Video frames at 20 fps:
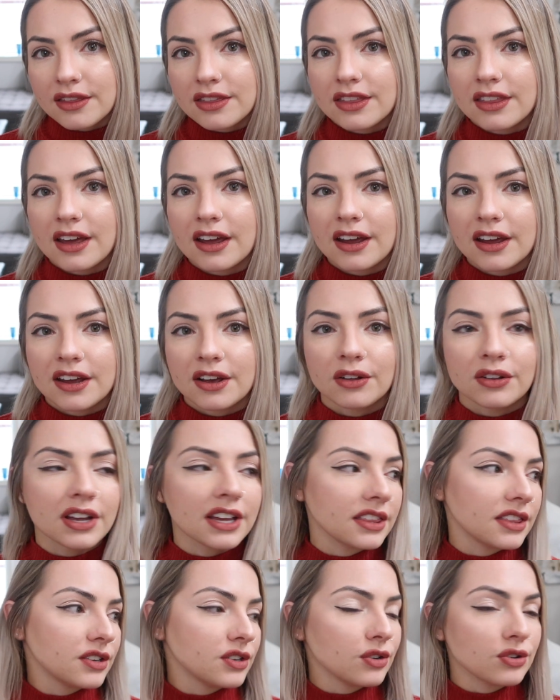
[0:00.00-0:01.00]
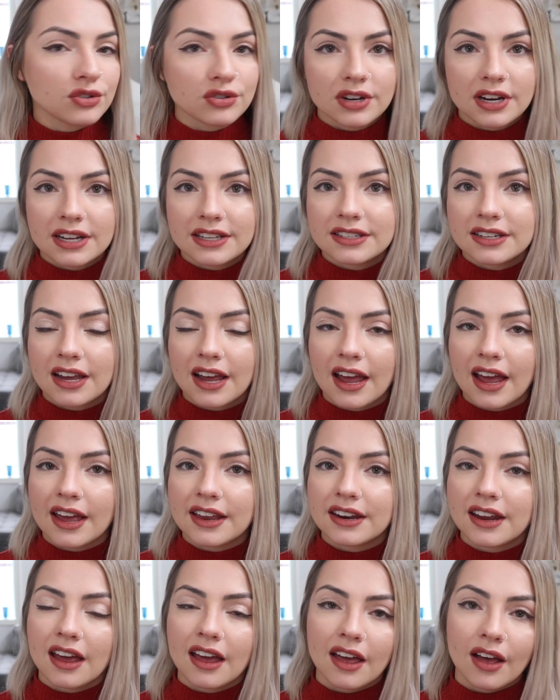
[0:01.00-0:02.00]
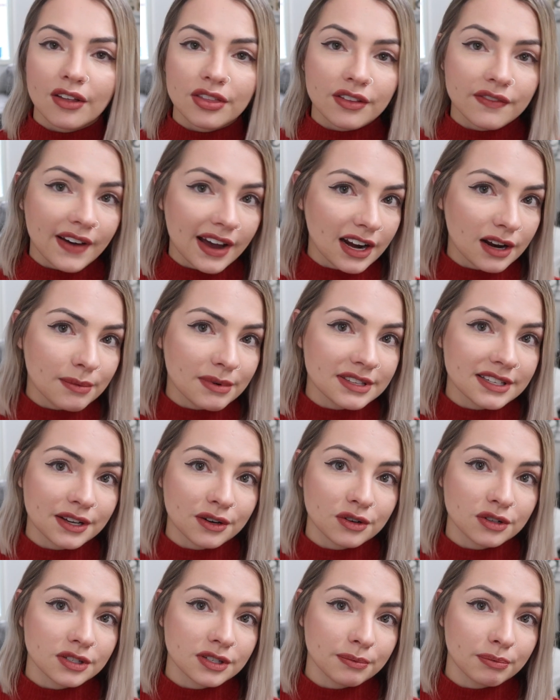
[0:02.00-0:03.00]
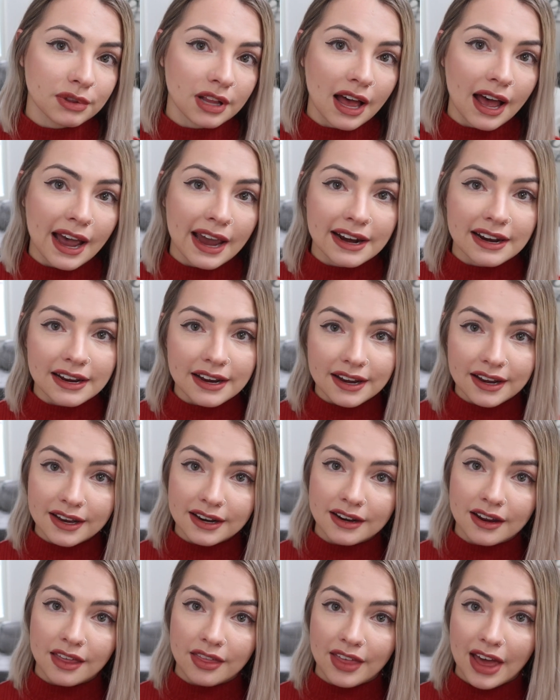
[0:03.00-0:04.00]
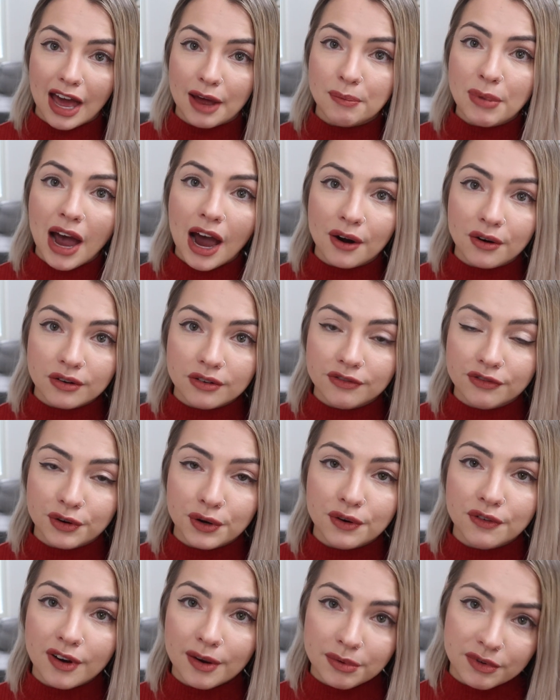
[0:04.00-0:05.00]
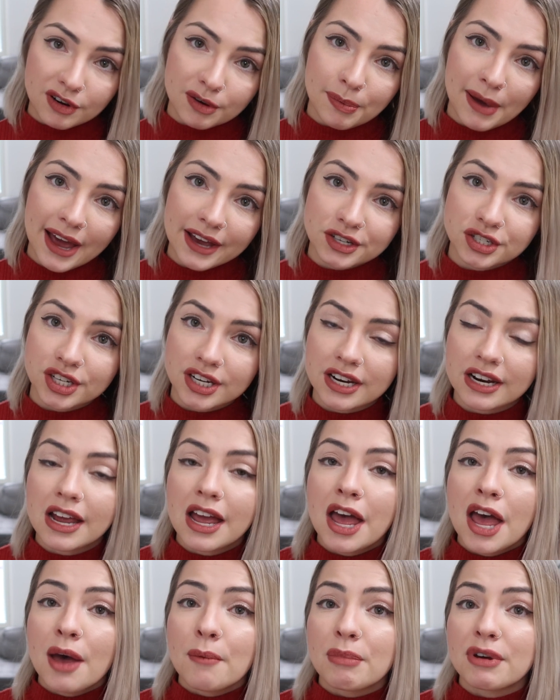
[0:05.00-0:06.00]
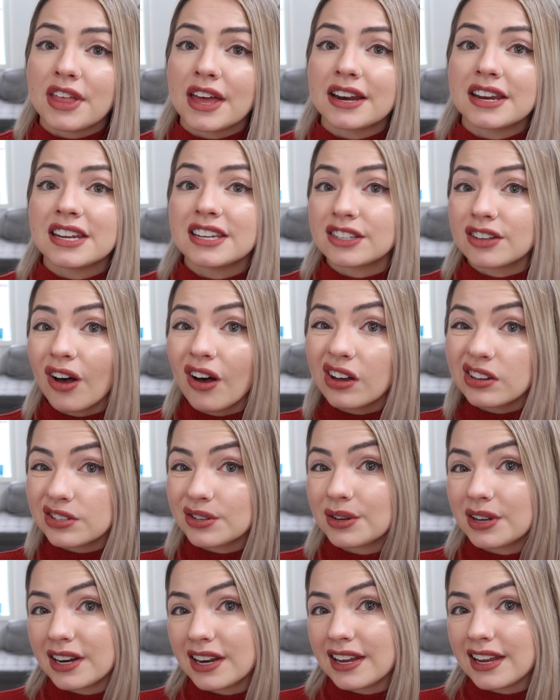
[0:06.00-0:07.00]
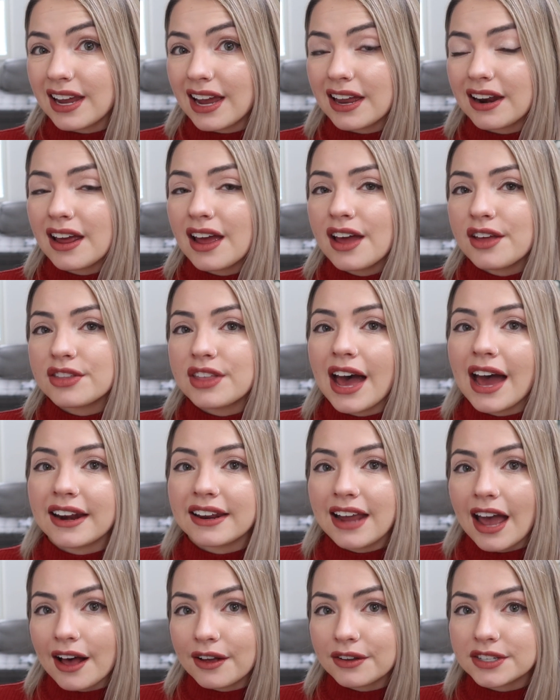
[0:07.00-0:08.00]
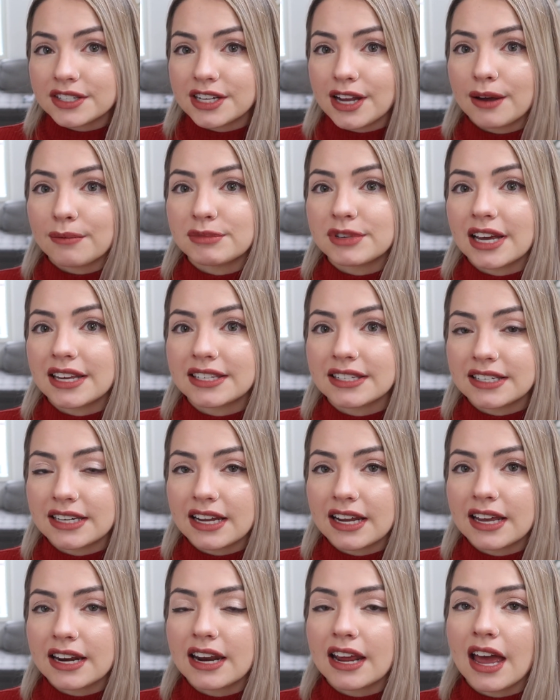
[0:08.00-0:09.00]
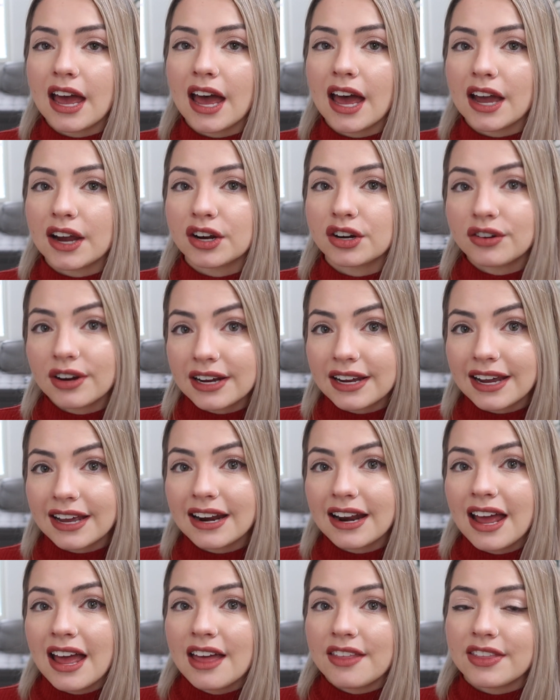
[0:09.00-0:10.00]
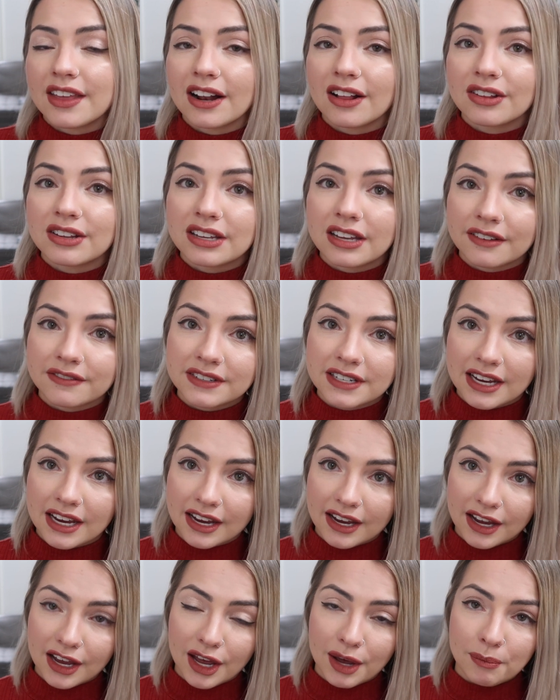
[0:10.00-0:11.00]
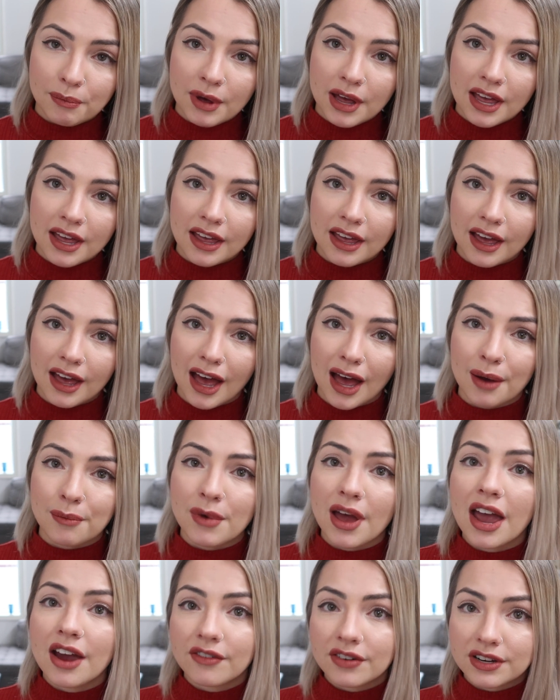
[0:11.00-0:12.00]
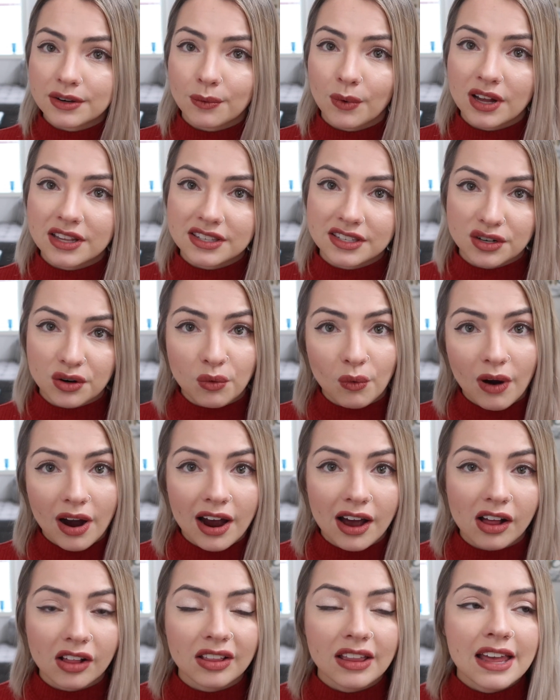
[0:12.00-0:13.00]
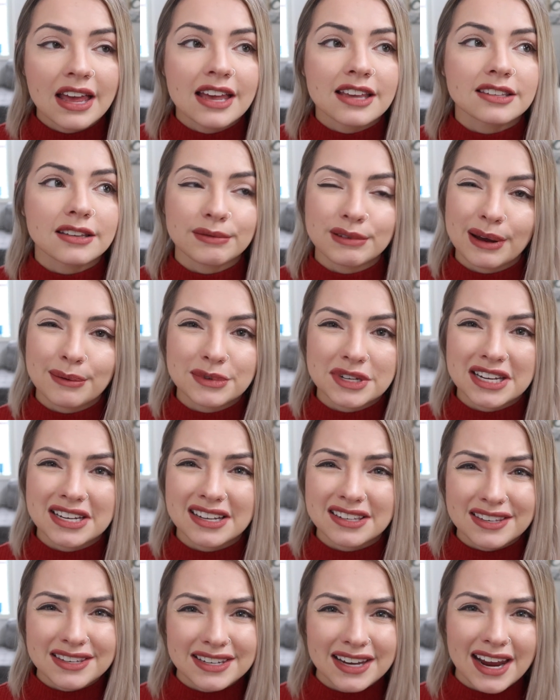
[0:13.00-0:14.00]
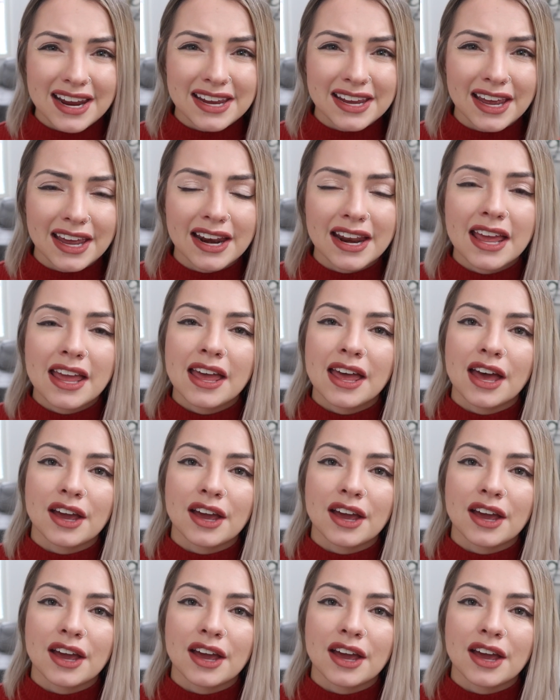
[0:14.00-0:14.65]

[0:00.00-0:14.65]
He'll get the nutrients and the vitamins that are supplied in that powdered food from the Repashy, but then he's also gonna get that calcium dusted cricket that I'll give to him every once in a while. Sometimes he doesn't take it.